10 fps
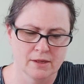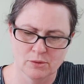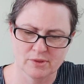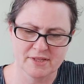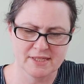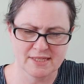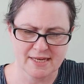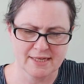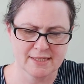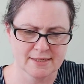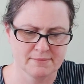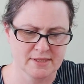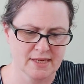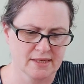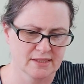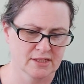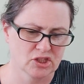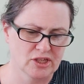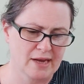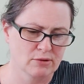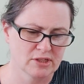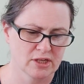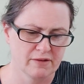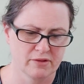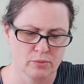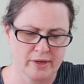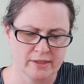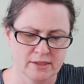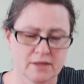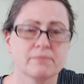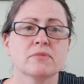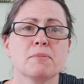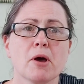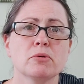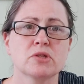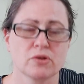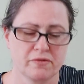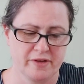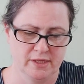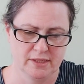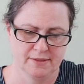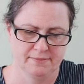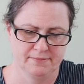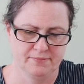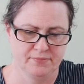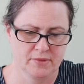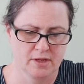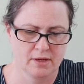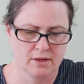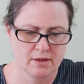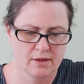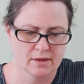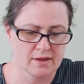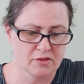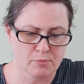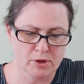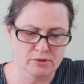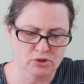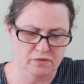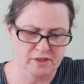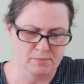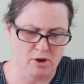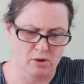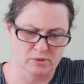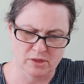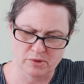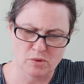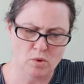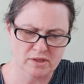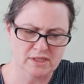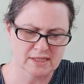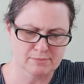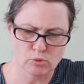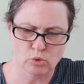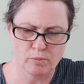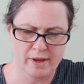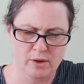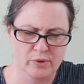"Well, this is it," Miss Henderson shouted over the wind. "The post office." Yet the post office part was only one small bay